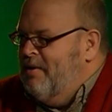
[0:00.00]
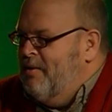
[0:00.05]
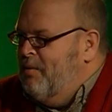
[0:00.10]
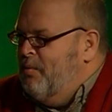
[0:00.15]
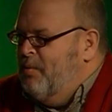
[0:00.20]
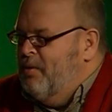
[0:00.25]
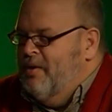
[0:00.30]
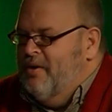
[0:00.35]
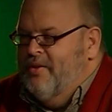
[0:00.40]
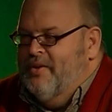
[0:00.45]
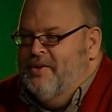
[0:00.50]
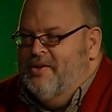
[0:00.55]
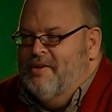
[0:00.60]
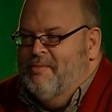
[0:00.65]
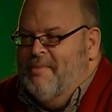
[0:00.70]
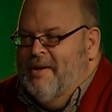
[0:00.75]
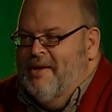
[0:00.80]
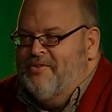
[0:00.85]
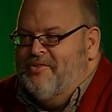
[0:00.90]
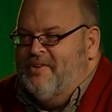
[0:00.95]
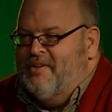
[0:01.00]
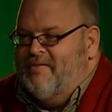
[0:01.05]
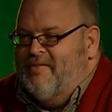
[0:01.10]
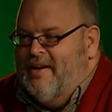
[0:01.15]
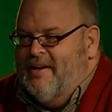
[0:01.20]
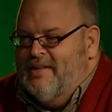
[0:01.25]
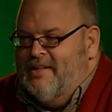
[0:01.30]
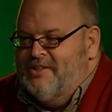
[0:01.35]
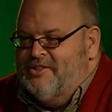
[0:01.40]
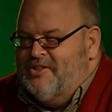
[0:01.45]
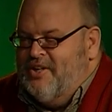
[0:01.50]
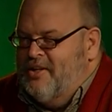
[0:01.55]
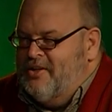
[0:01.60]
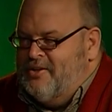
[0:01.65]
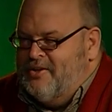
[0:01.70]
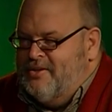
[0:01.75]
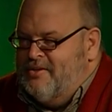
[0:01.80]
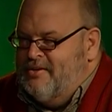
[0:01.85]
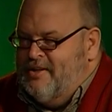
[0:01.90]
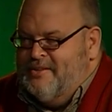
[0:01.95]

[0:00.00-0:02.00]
Will the domestic violence shelter,